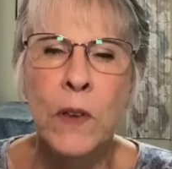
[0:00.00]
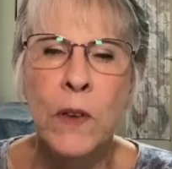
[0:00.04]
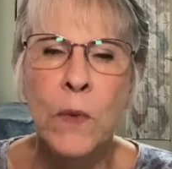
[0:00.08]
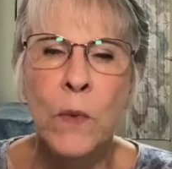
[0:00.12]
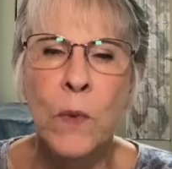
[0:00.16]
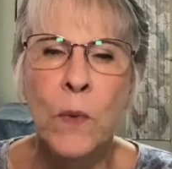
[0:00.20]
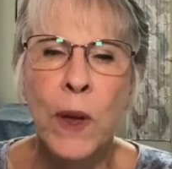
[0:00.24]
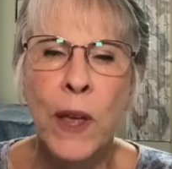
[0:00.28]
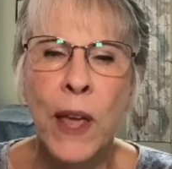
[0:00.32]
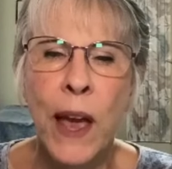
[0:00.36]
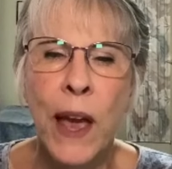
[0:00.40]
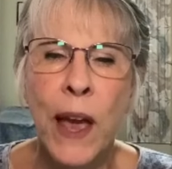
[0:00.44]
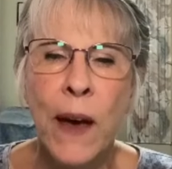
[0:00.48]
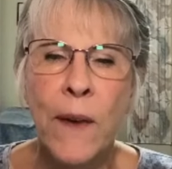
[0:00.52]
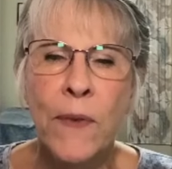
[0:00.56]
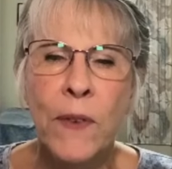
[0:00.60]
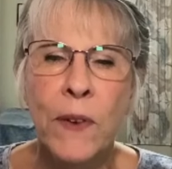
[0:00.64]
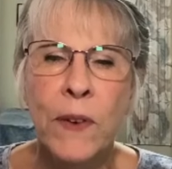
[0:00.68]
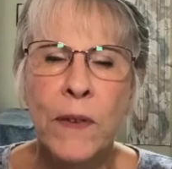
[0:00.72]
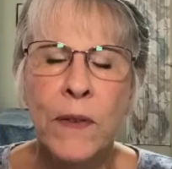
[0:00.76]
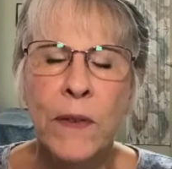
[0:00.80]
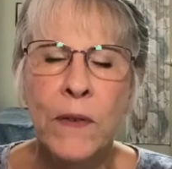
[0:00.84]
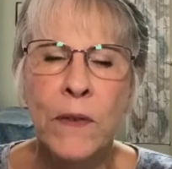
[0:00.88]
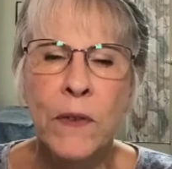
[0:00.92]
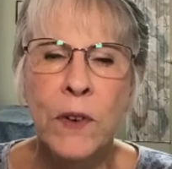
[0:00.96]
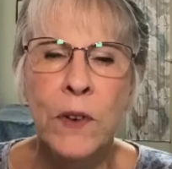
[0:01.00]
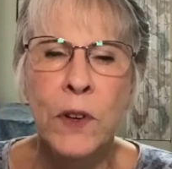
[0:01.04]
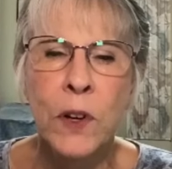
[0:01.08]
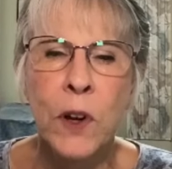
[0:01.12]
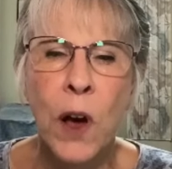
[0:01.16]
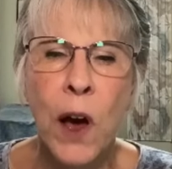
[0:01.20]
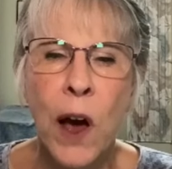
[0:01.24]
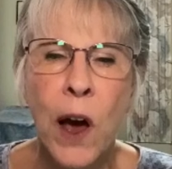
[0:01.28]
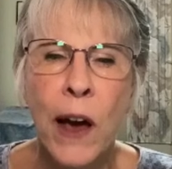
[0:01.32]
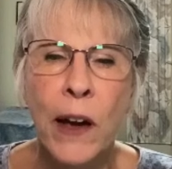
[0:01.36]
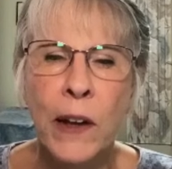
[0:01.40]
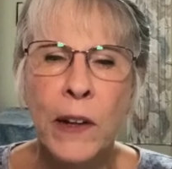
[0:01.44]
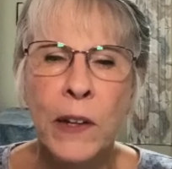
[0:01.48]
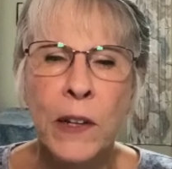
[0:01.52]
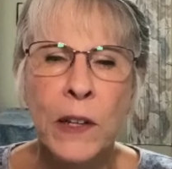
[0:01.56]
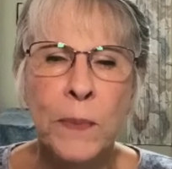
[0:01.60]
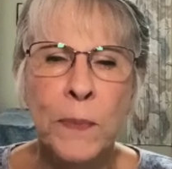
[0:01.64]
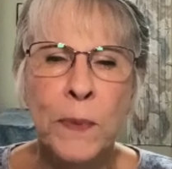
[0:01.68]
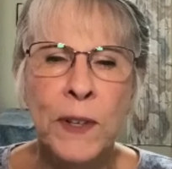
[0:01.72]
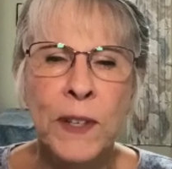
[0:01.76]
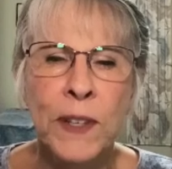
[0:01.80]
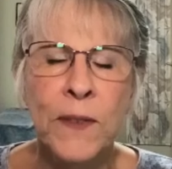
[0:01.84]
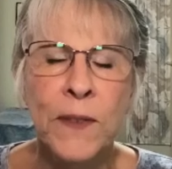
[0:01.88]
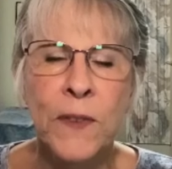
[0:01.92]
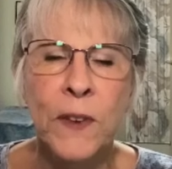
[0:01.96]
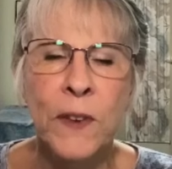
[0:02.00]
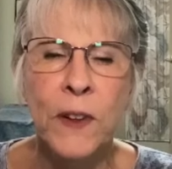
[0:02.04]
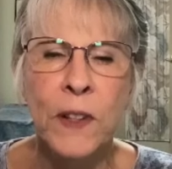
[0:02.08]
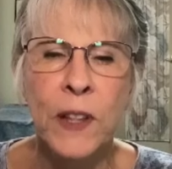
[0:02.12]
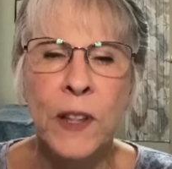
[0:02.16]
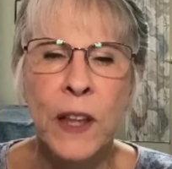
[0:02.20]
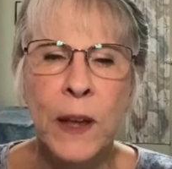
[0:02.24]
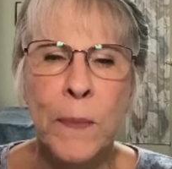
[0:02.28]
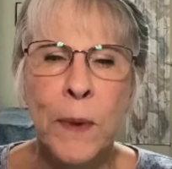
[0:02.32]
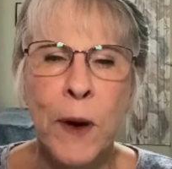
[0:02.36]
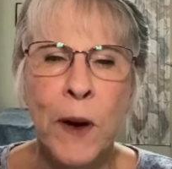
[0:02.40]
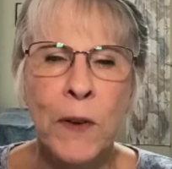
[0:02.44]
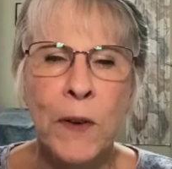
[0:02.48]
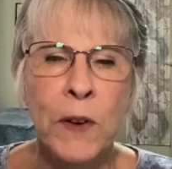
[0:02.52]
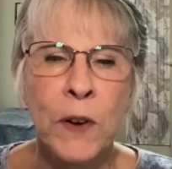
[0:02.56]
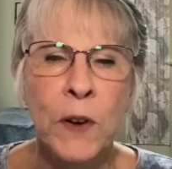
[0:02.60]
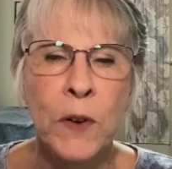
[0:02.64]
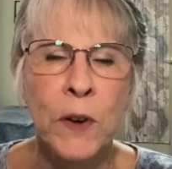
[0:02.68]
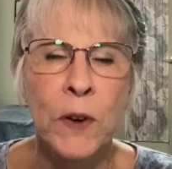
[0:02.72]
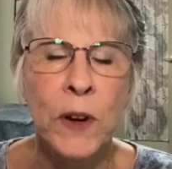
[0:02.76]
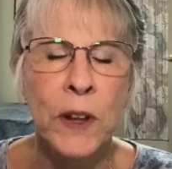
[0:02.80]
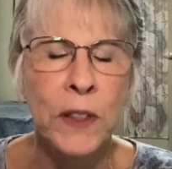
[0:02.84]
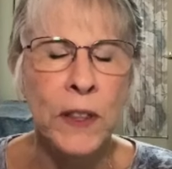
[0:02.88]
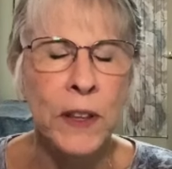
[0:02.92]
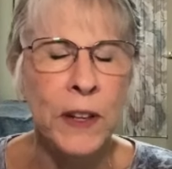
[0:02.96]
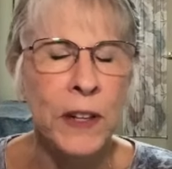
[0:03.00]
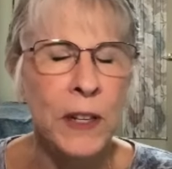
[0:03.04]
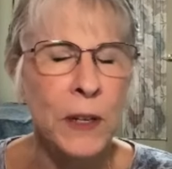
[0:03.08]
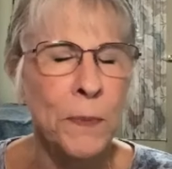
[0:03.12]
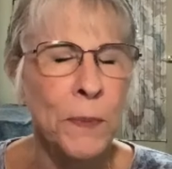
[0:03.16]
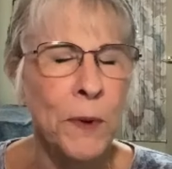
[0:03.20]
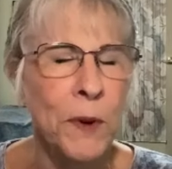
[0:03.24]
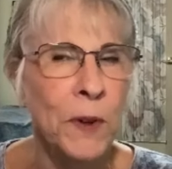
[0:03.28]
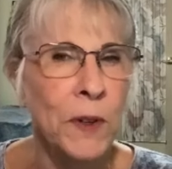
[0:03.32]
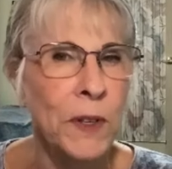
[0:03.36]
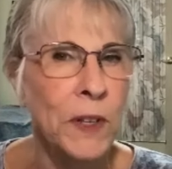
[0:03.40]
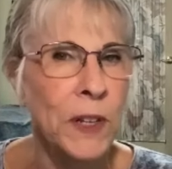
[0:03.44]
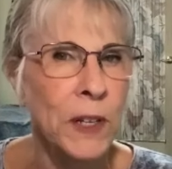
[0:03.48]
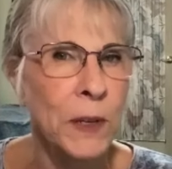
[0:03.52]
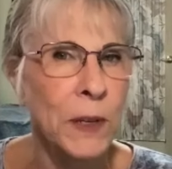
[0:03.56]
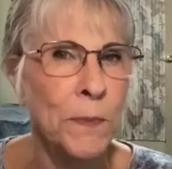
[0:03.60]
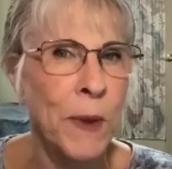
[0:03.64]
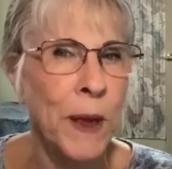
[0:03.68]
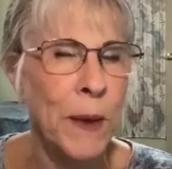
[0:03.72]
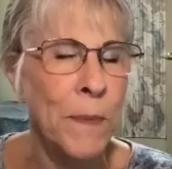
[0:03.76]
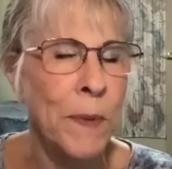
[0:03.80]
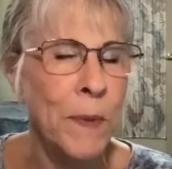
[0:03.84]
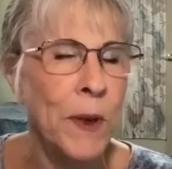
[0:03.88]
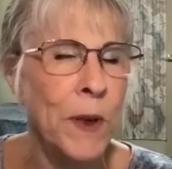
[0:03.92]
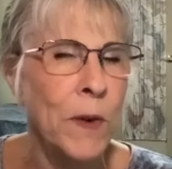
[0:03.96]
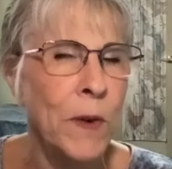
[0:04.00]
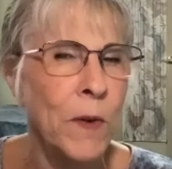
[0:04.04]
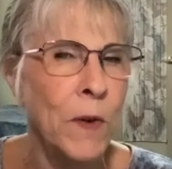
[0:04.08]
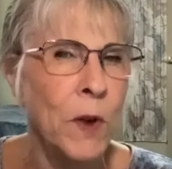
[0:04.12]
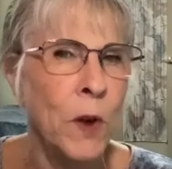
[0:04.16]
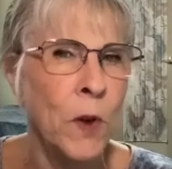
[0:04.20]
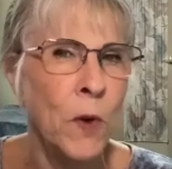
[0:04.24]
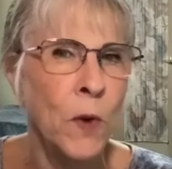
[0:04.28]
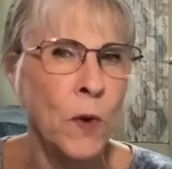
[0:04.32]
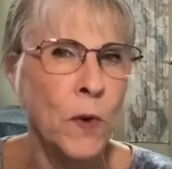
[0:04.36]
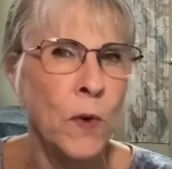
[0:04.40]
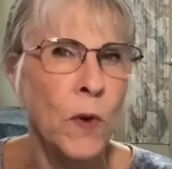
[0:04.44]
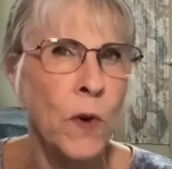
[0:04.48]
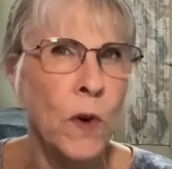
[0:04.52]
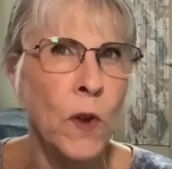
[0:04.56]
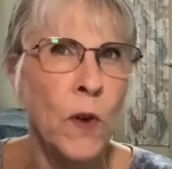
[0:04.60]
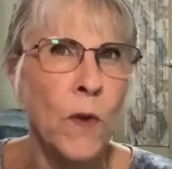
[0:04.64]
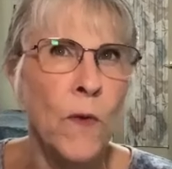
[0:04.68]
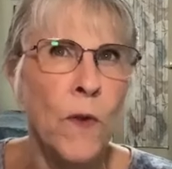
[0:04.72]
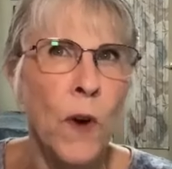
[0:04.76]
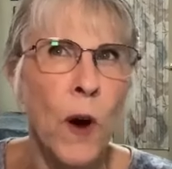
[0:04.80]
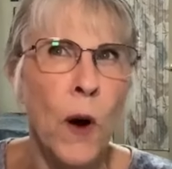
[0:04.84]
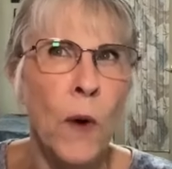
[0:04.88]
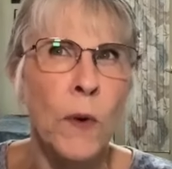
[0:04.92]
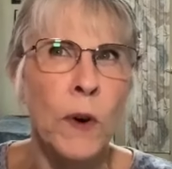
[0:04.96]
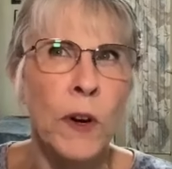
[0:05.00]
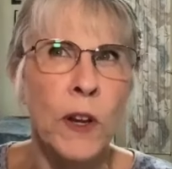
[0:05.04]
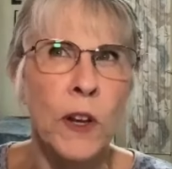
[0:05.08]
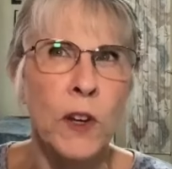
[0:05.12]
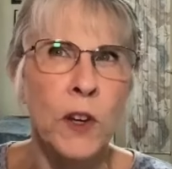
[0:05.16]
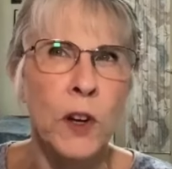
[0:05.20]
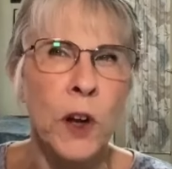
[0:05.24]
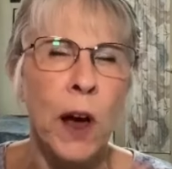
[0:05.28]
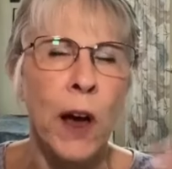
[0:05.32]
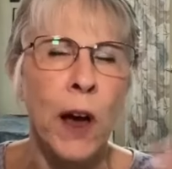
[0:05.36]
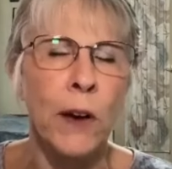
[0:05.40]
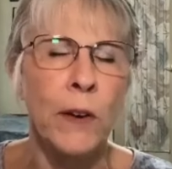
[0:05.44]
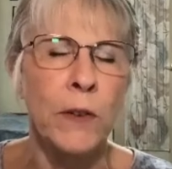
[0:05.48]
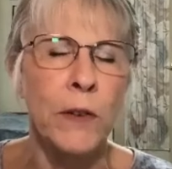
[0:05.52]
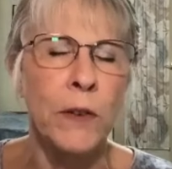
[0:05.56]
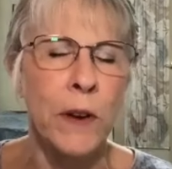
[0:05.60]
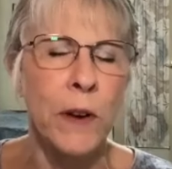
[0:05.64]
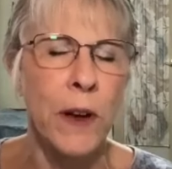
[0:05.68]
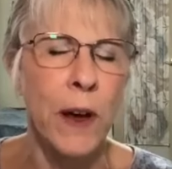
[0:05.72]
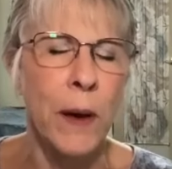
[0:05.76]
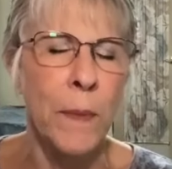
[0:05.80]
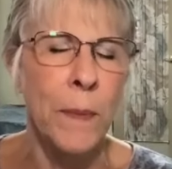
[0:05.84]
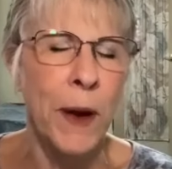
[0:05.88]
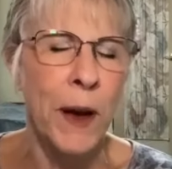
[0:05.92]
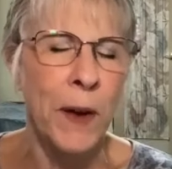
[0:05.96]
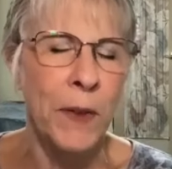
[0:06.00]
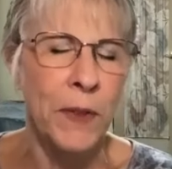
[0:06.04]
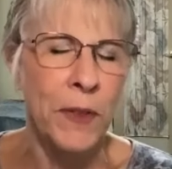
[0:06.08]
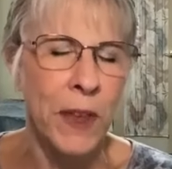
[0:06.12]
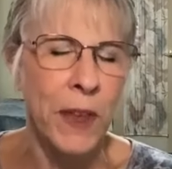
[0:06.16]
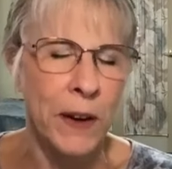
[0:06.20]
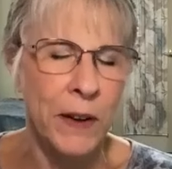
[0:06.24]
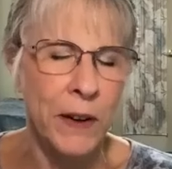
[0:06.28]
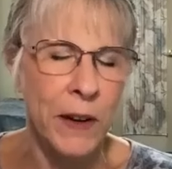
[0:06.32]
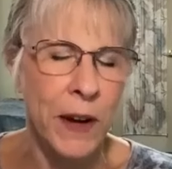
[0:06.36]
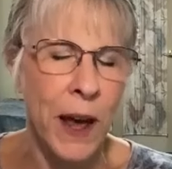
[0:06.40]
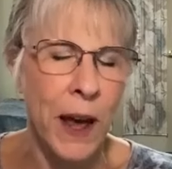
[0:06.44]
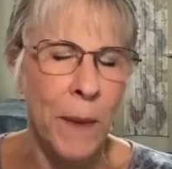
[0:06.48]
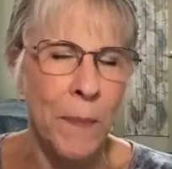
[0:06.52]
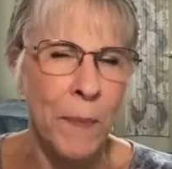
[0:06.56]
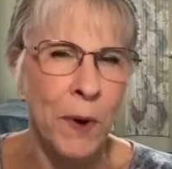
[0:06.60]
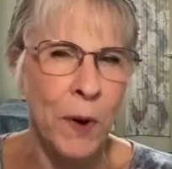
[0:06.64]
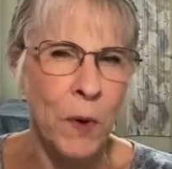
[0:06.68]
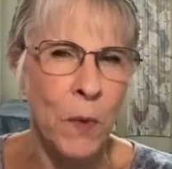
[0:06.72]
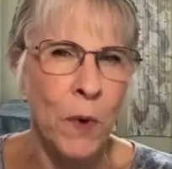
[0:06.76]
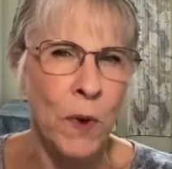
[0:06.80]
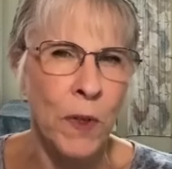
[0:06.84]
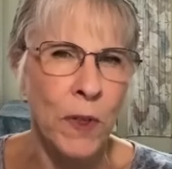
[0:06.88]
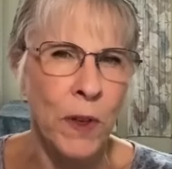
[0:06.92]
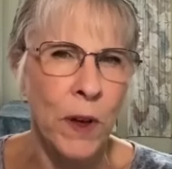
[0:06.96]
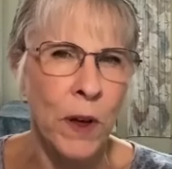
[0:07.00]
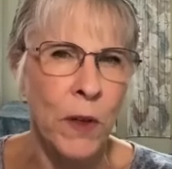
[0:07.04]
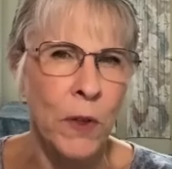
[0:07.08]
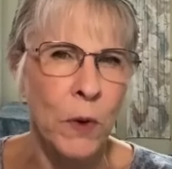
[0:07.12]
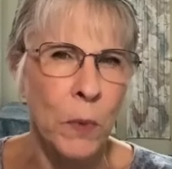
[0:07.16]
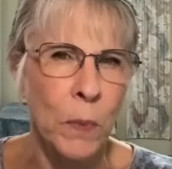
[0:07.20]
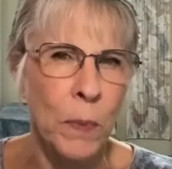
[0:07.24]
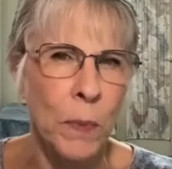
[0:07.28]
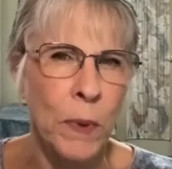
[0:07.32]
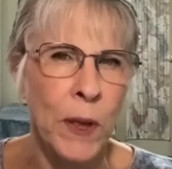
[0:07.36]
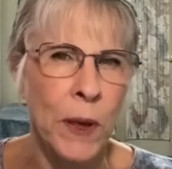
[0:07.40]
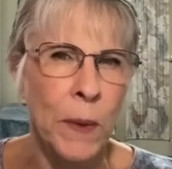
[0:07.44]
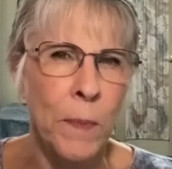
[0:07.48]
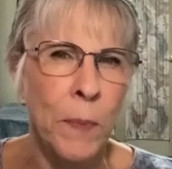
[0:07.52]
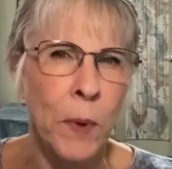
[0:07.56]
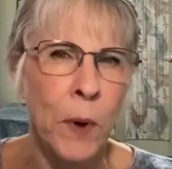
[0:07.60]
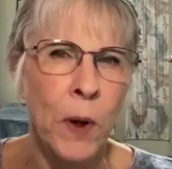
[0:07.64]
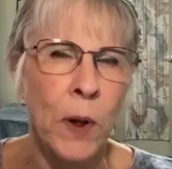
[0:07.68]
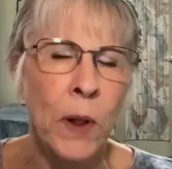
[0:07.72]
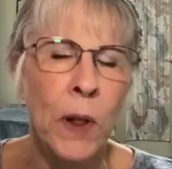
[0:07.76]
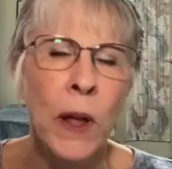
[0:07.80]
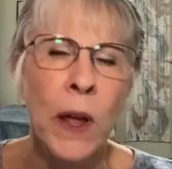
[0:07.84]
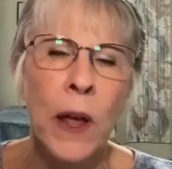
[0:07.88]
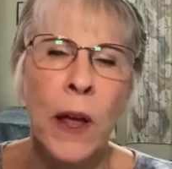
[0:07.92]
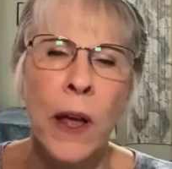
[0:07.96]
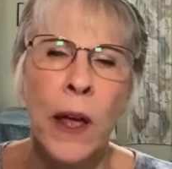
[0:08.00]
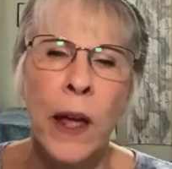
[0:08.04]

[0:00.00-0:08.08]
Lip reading: We haven't talked specifically about near-death experiences. Maybe you've already talked about that topic with other people.